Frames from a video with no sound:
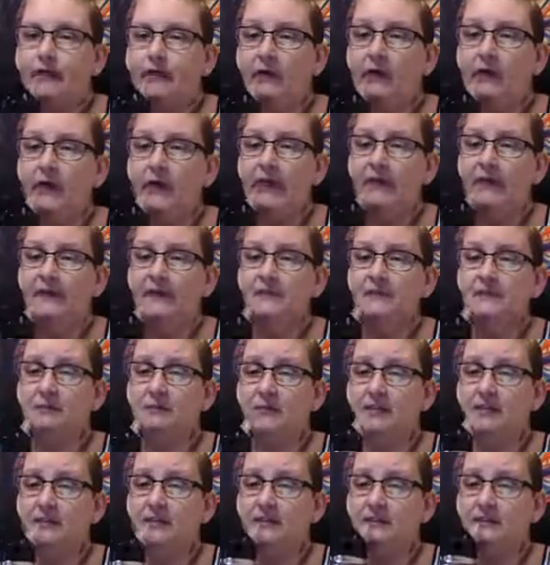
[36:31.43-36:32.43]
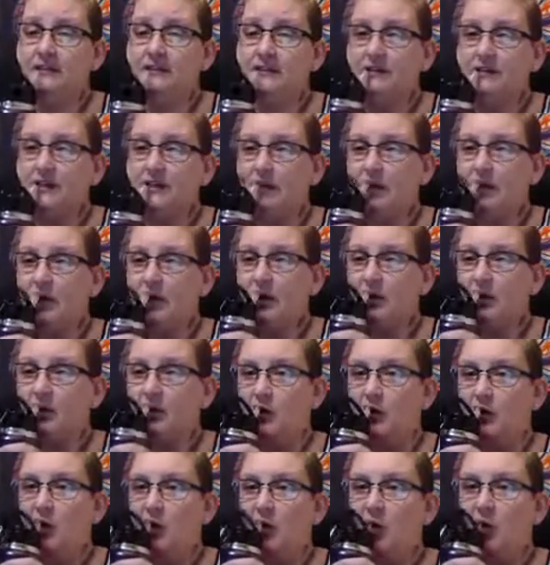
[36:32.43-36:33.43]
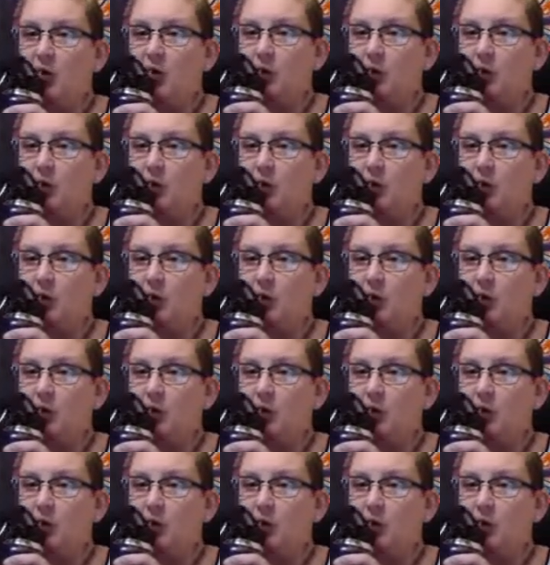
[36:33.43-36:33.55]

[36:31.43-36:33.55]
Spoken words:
Thanks, Melissa. So are you.